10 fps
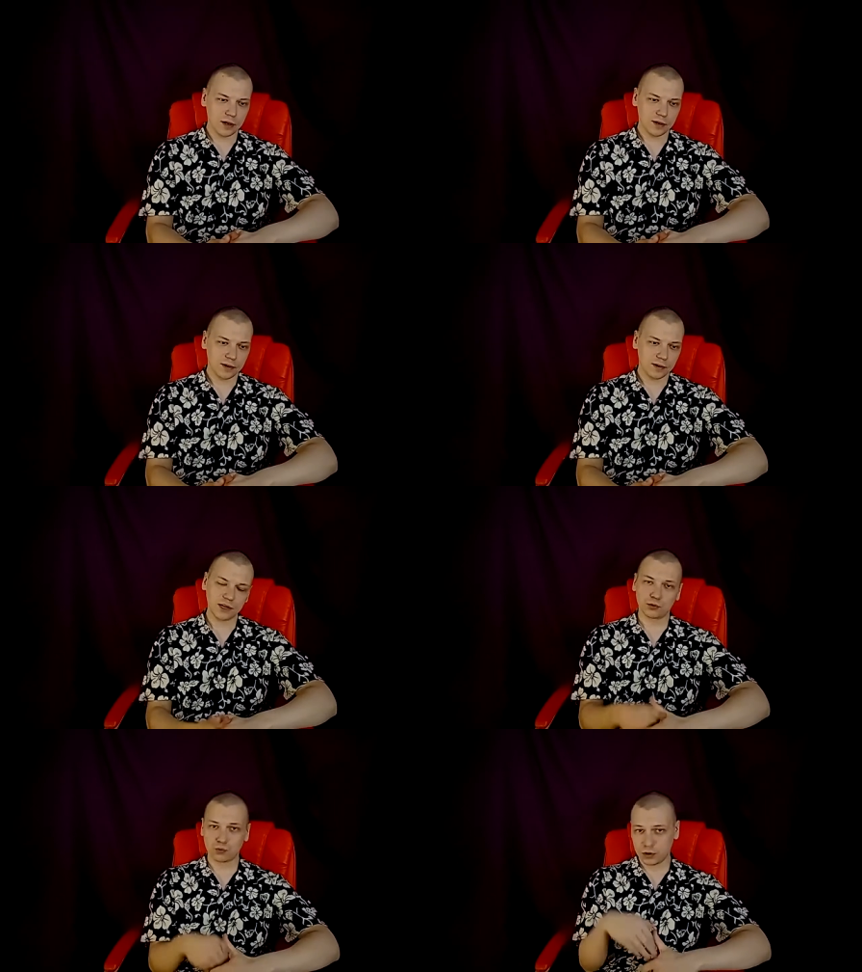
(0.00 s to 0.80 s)

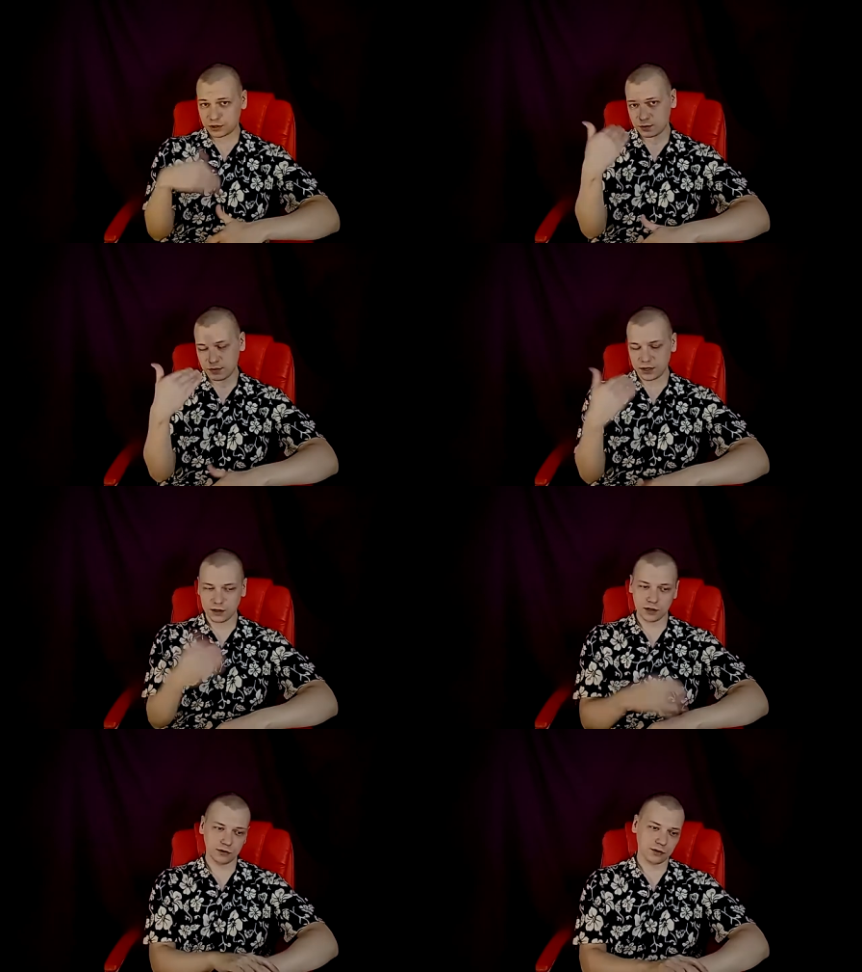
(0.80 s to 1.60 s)
Uh, and it works in
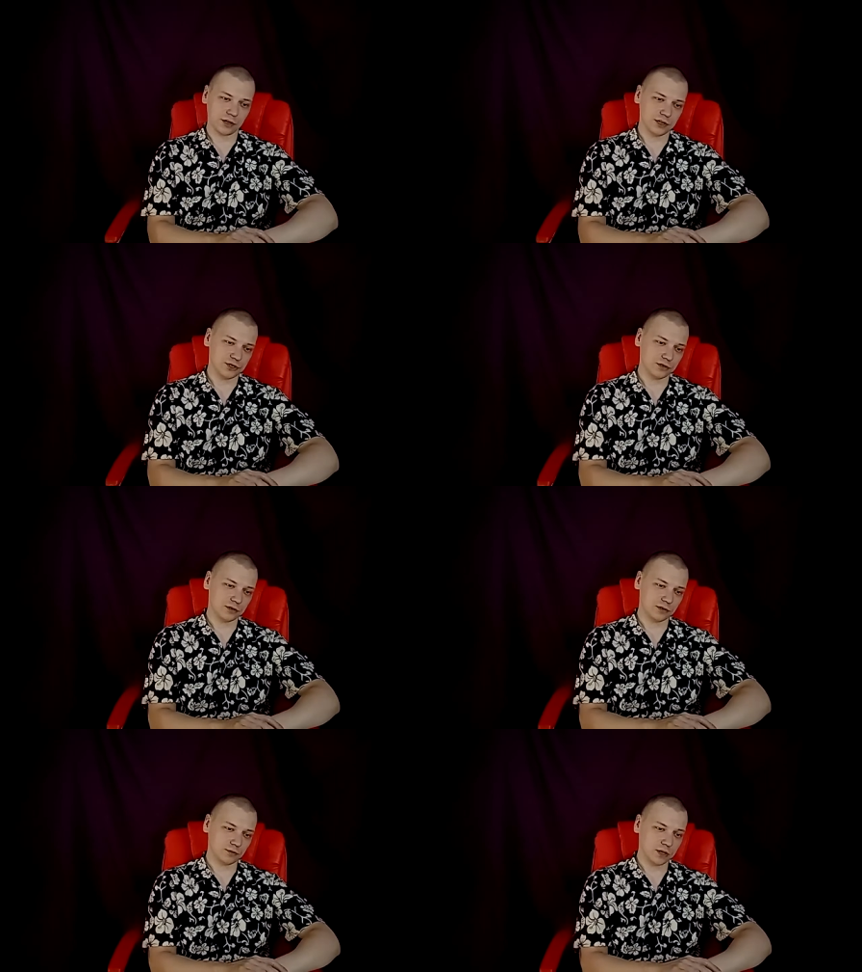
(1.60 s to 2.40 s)
many other
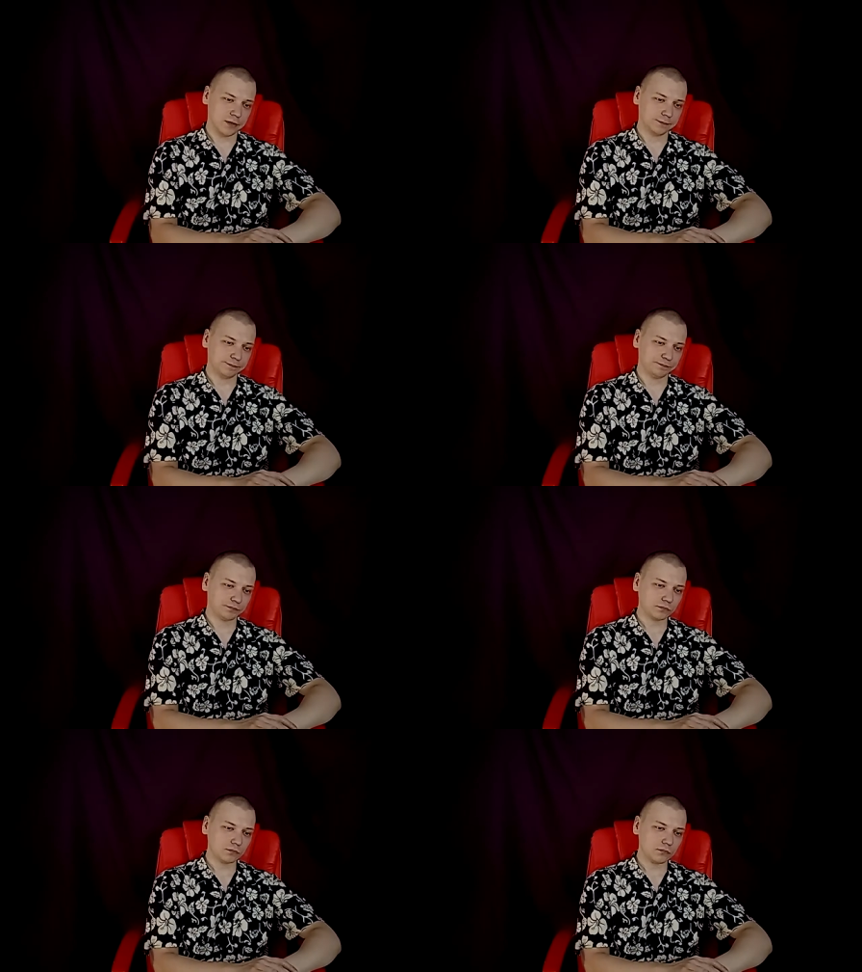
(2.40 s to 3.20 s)
occasions as well.
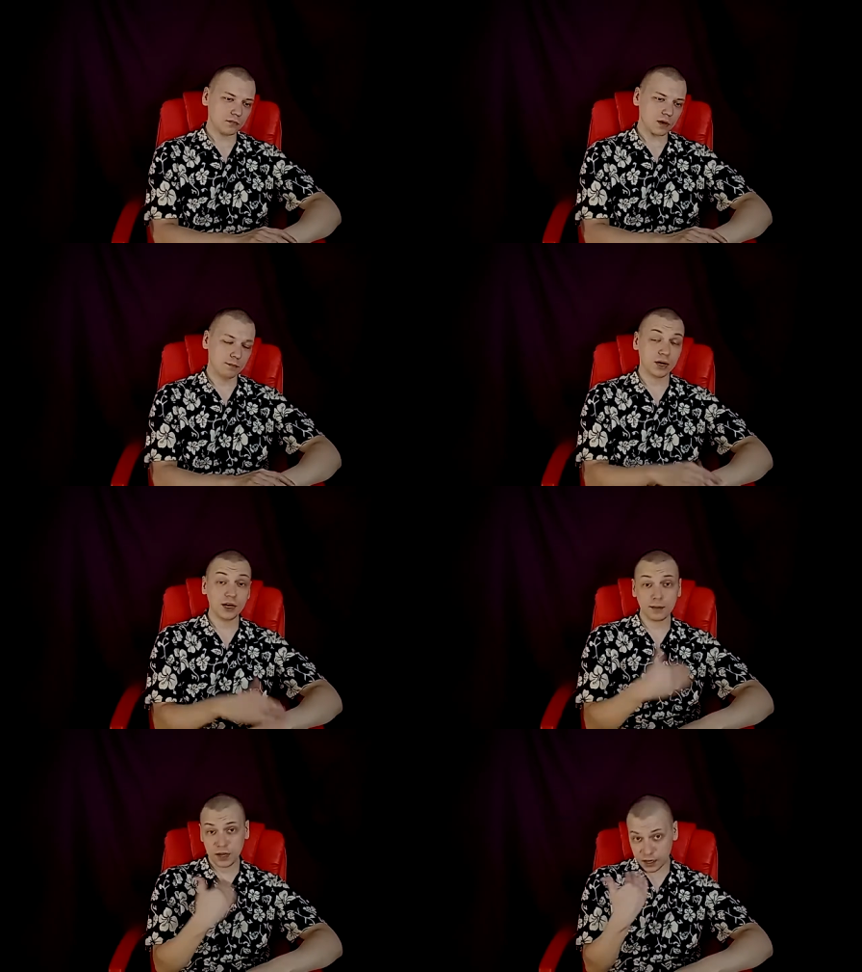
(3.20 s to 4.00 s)

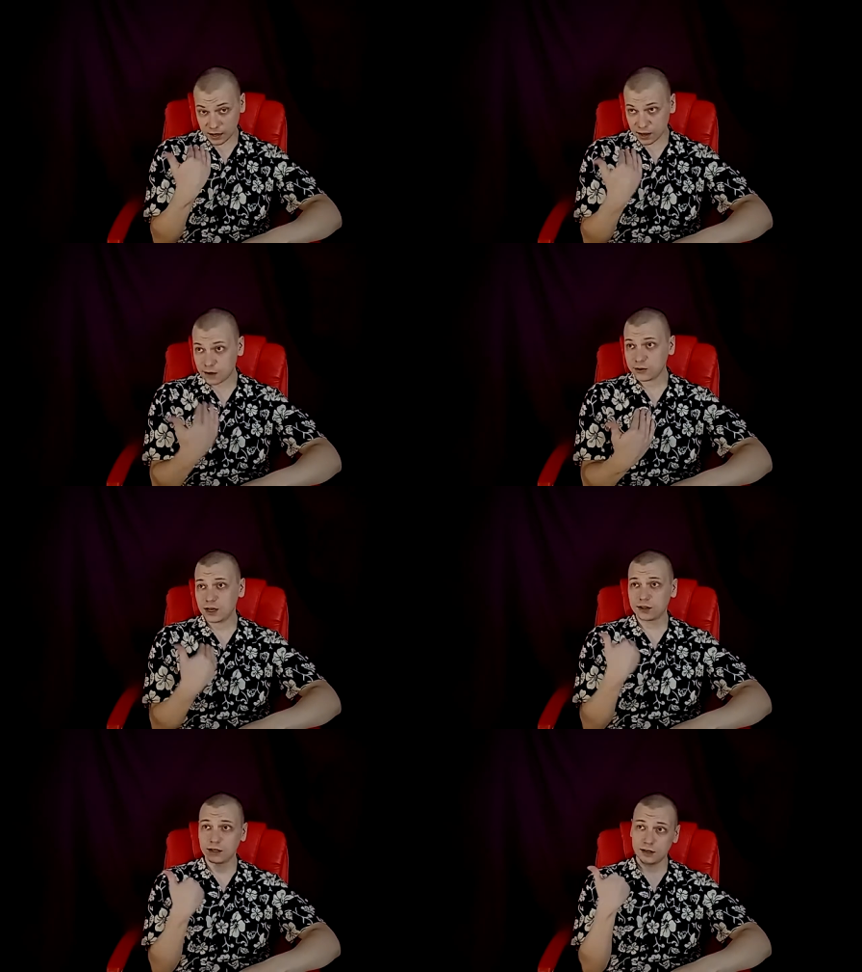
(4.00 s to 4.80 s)
But I make a
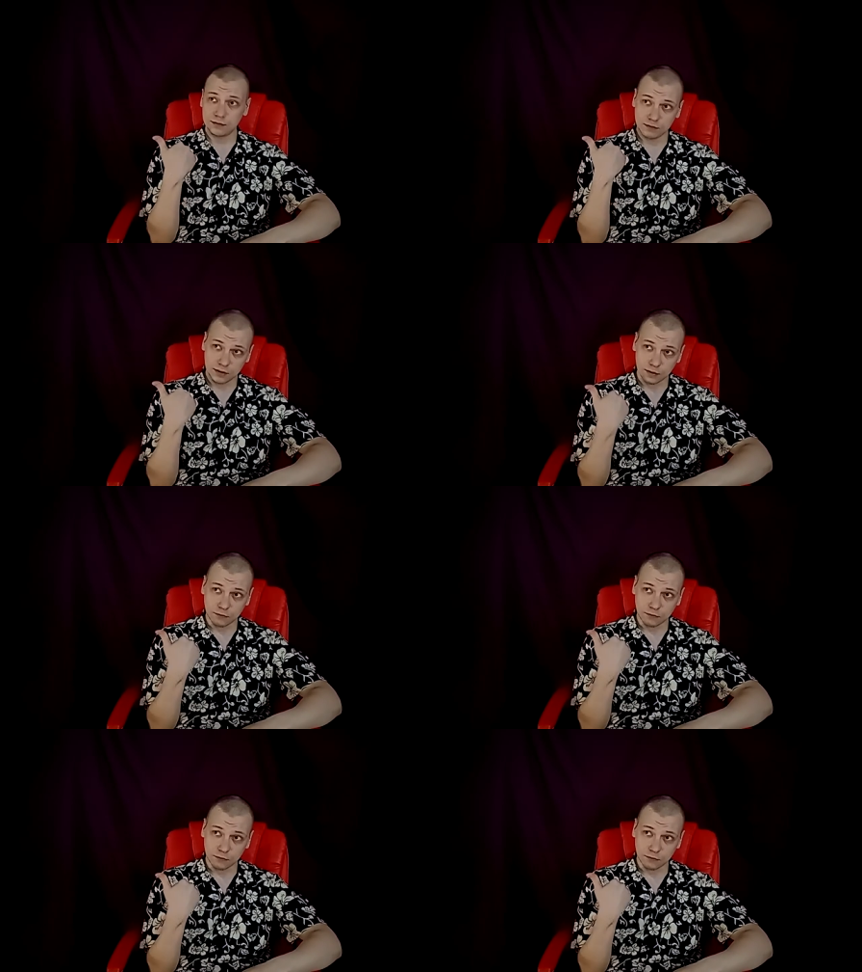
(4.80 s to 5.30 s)
caveat that